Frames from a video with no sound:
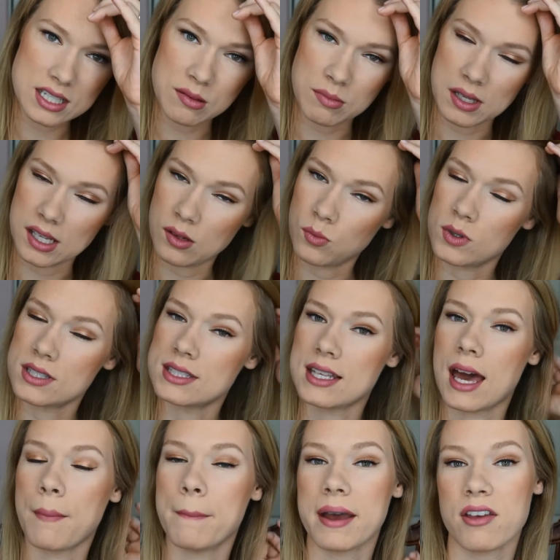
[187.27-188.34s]
to me was
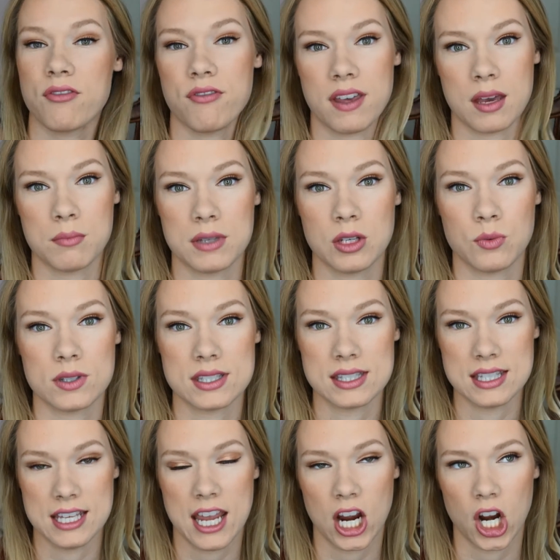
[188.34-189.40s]
that my family was
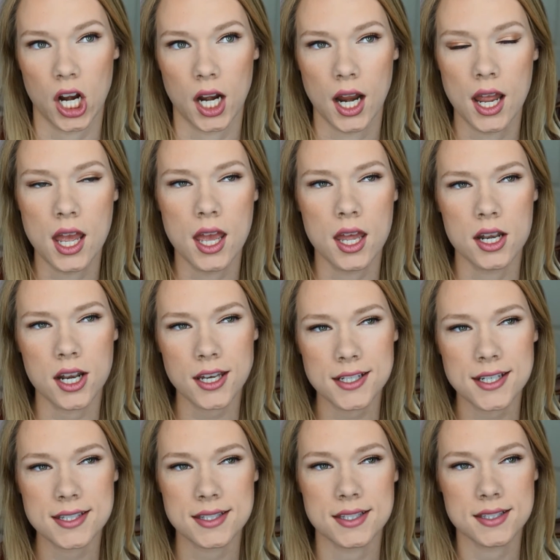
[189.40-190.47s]
there, not
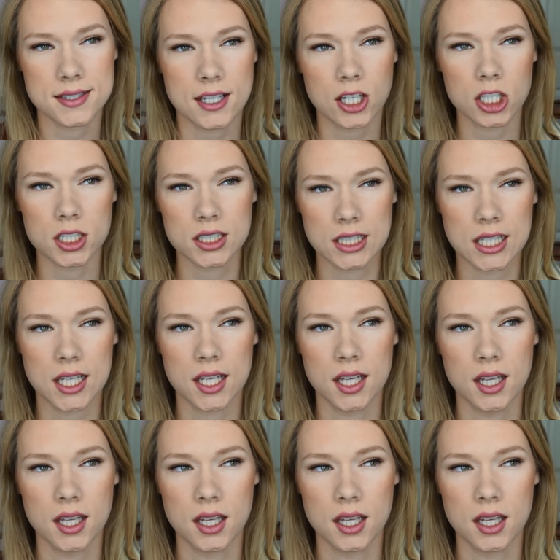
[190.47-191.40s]
necessarily